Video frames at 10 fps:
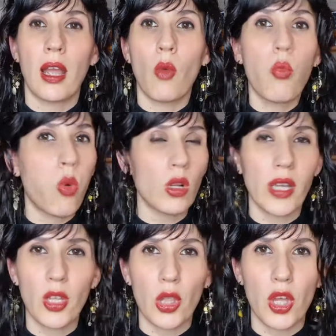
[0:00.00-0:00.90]
What
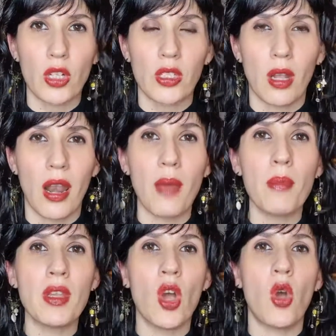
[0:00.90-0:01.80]
are your thoughts? Let
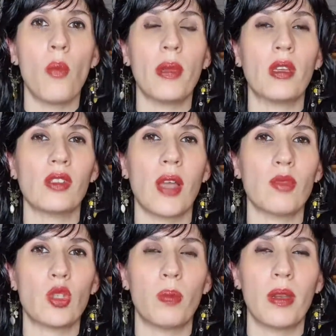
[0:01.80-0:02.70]
me know, because I'm
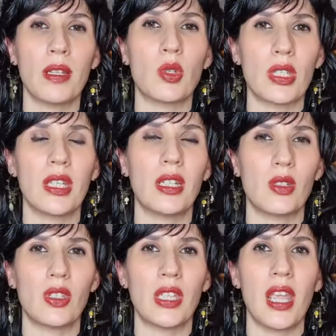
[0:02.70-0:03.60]
super interested
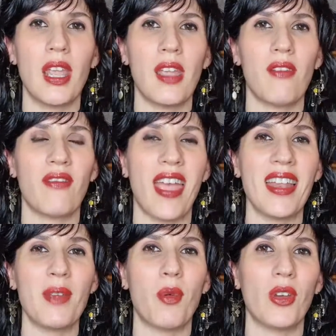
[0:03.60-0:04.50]
to see if
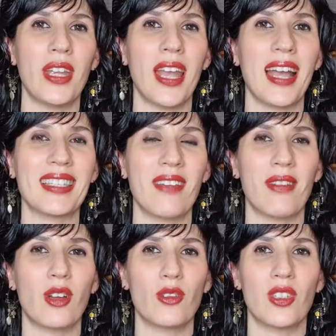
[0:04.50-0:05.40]
anybody has
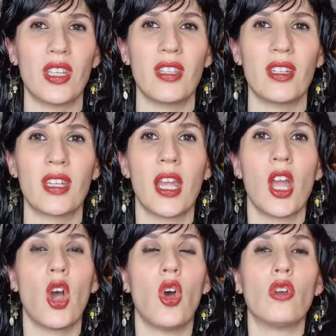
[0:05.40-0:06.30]
ever considered
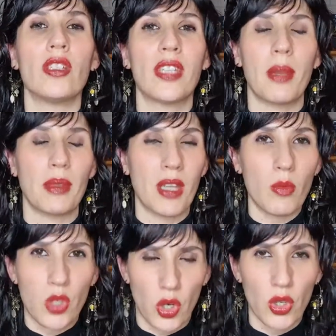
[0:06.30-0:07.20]
all these elements.
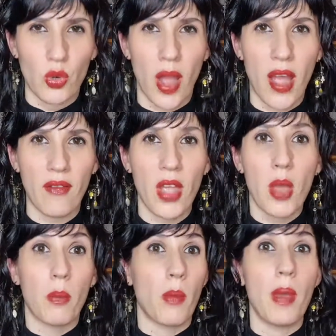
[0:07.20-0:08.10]
I'm sure you have,
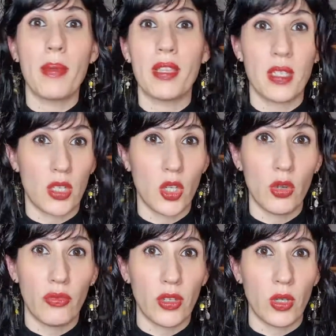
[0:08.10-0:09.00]
but maybe this is
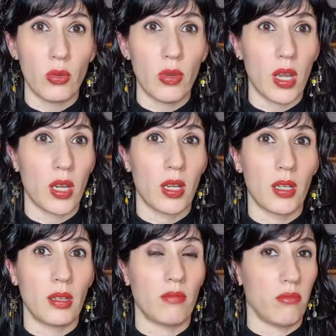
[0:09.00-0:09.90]
new for you,
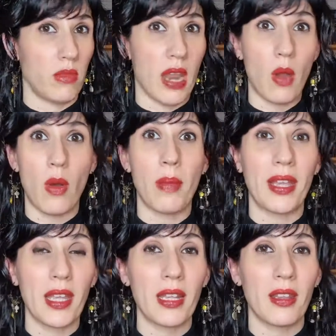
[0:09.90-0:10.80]
and now I'm
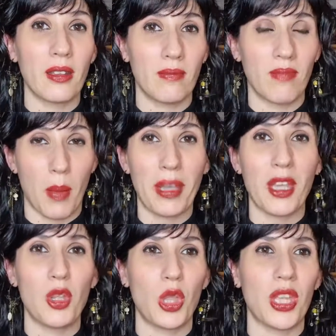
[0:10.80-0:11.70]
making
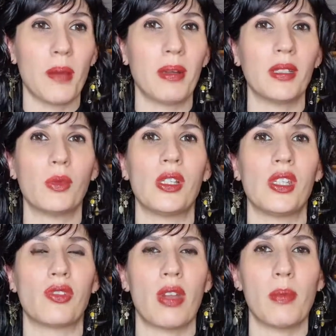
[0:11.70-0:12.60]
you think about it, which
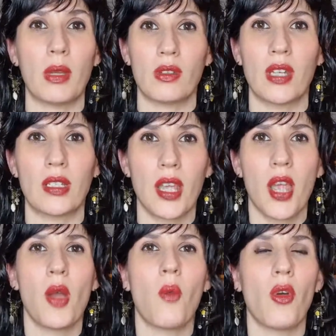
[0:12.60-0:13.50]
is great, because that's
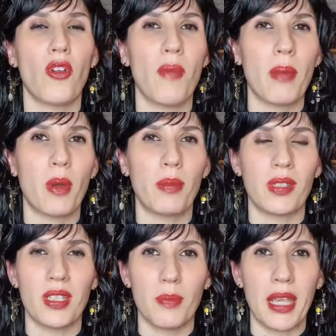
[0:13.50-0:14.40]
one of my
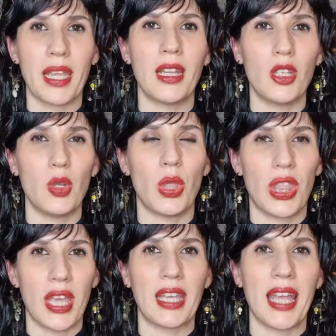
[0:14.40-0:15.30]
purposes, making you
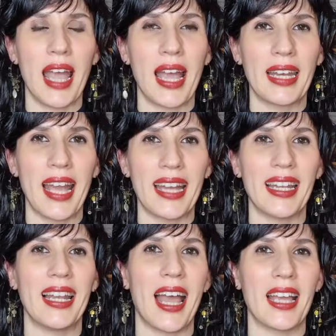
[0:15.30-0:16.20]
think and
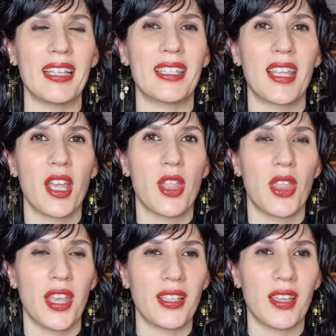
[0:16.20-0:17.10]
analyze
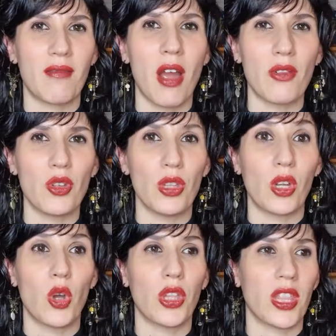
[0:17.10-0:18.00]
things around you, the
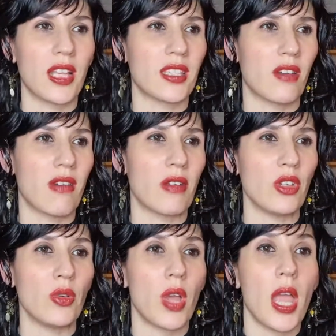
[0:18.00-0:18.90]
Gothic things
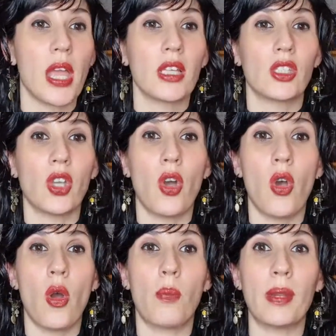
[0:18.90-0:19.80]
around you.
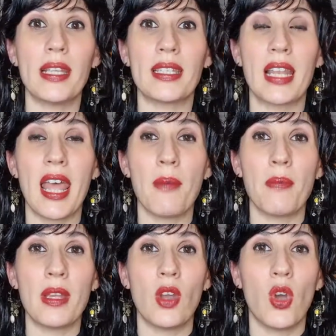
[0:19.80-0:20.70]
So please let
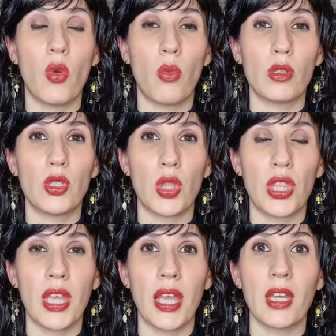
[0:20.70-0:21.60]
me know what you
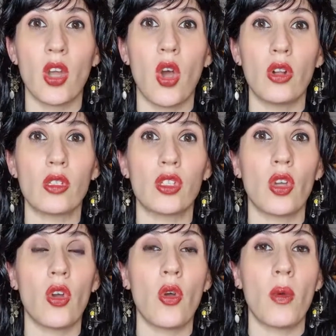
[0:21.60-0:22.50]
think, and
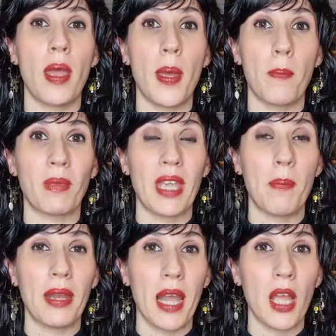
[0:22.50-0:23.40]
also
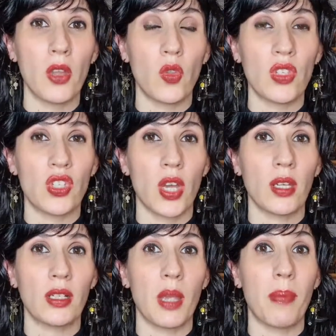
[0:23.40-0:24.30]
keep an eye on the
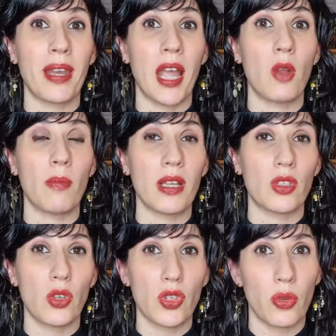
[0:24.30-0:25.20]
channel, keep an eye on my
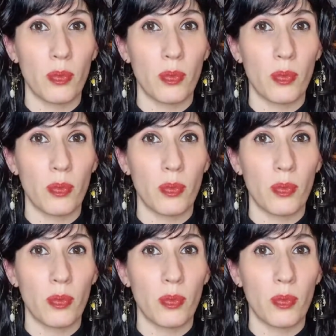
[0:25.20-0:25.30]
social